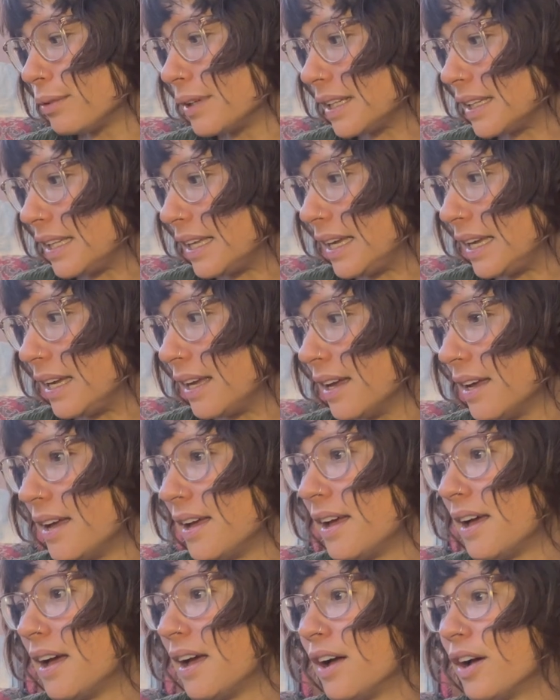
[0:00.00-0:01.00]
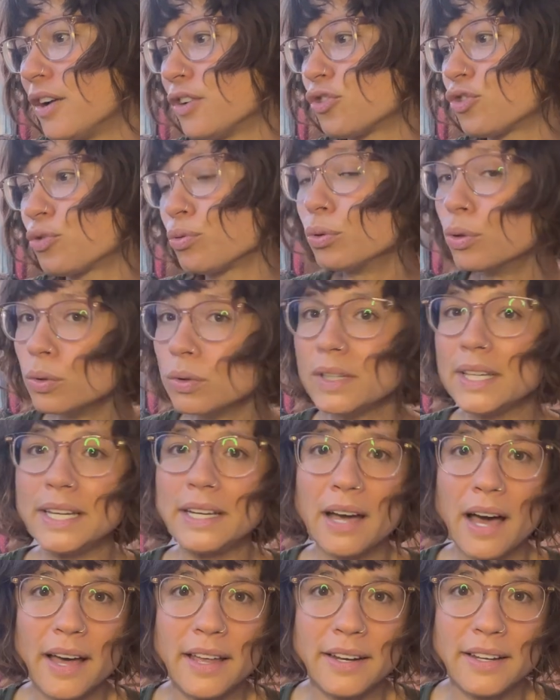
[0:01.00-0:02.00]
really truly
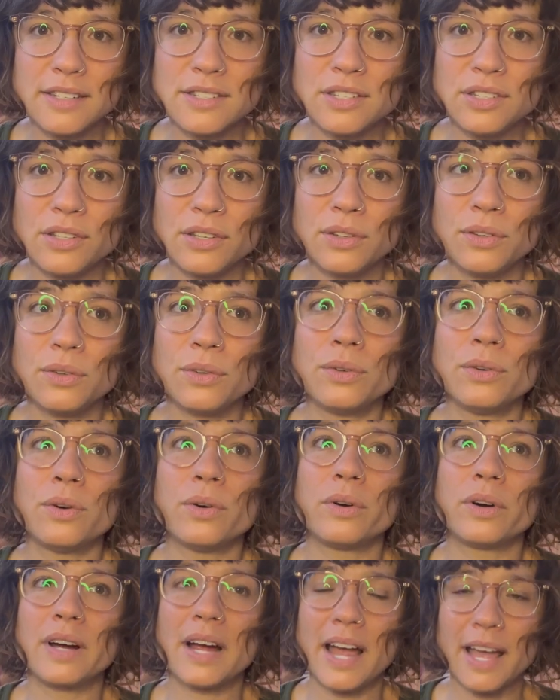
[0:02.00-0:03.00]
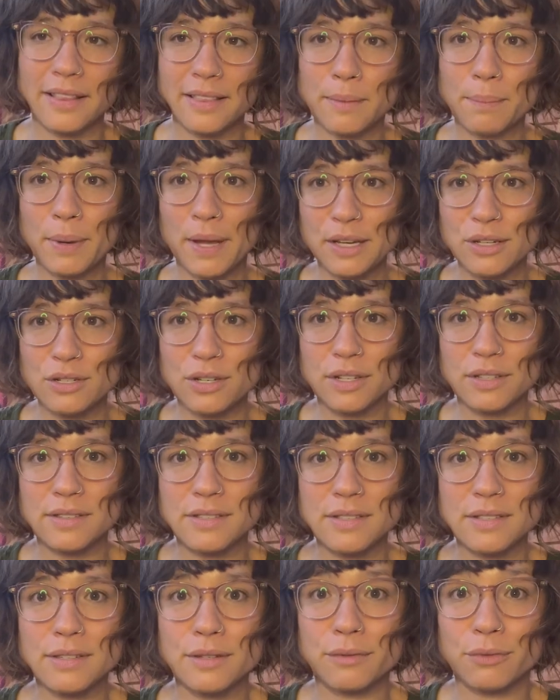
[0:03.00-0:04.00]
got into or had the
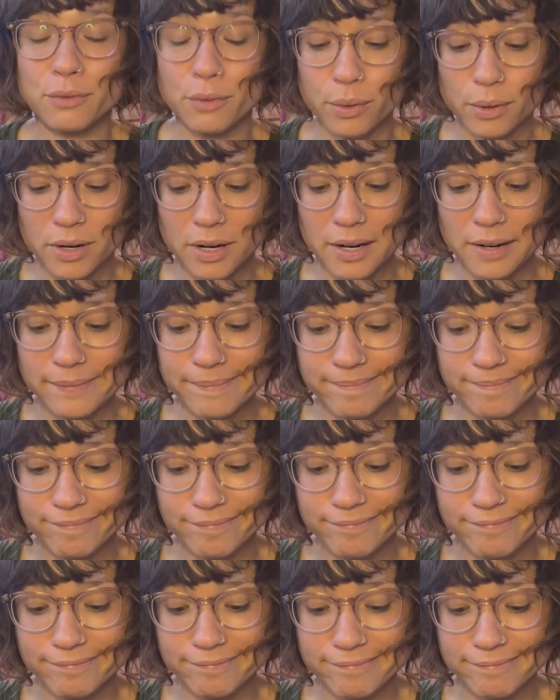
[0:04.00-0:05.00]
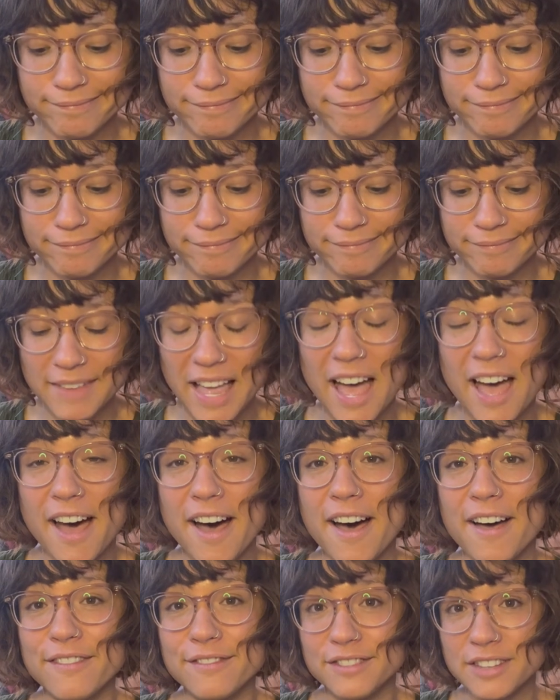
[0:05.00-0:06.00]
patience for.
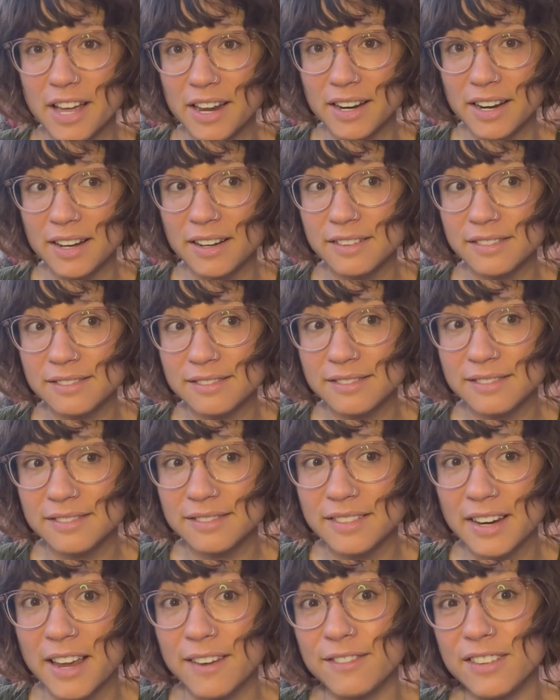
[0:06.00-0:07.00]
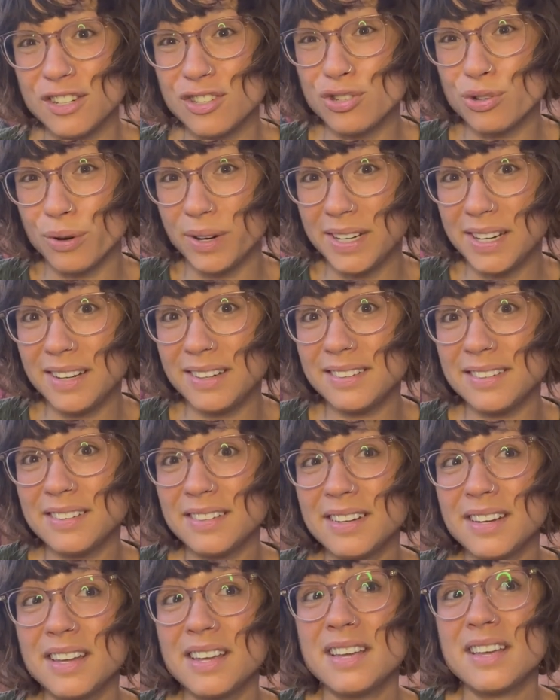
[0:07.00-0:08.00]
I've done it. I've enjoyed it.
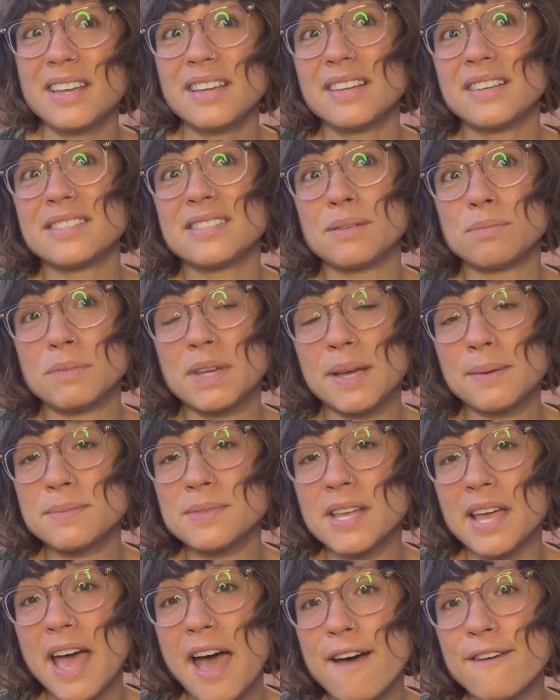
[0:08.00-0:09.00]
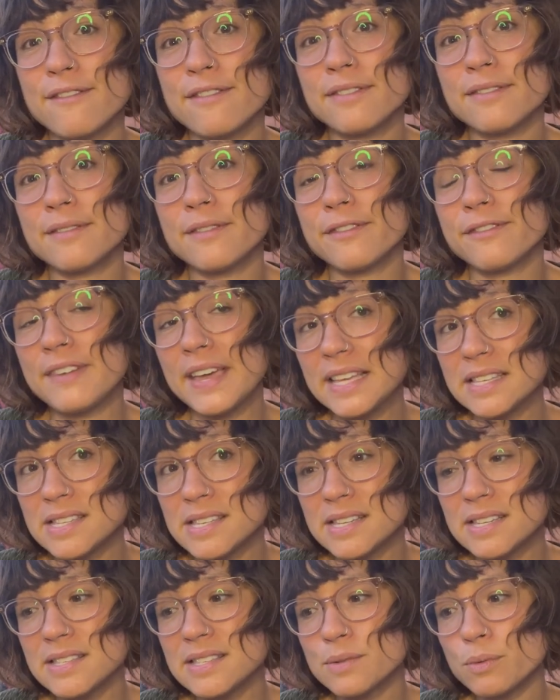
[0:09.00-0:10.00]
Sometimes I have
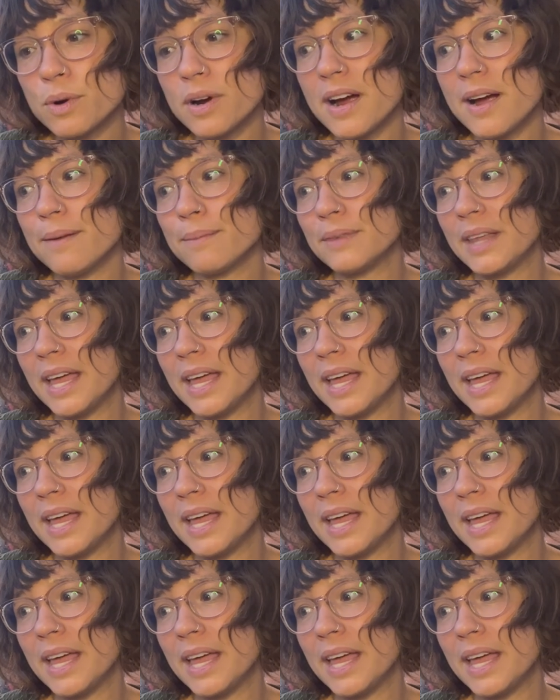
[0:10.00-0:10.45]
phases where I'm